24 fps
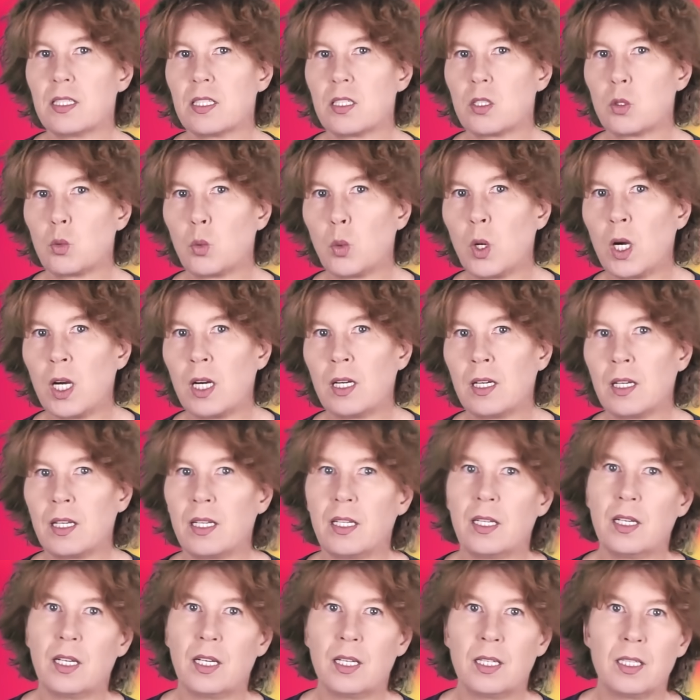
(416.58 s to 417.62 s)
is
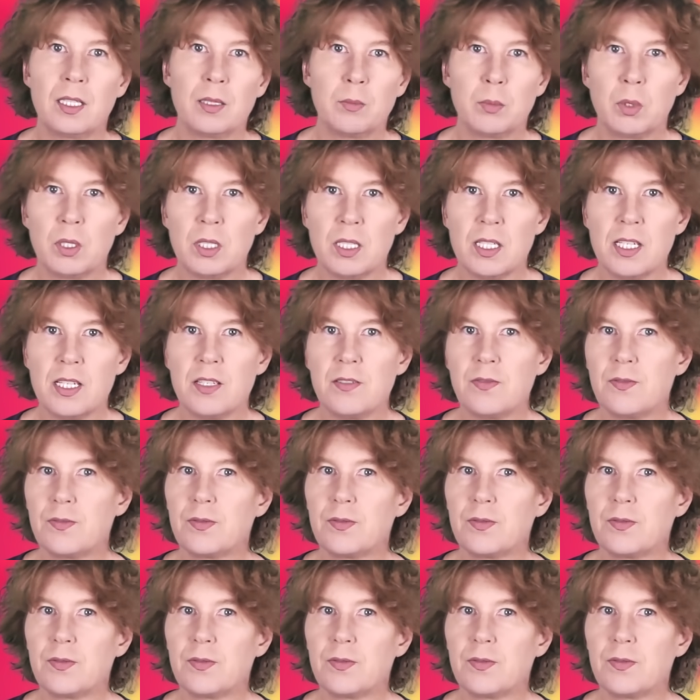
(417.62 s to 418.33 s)
why, I believe,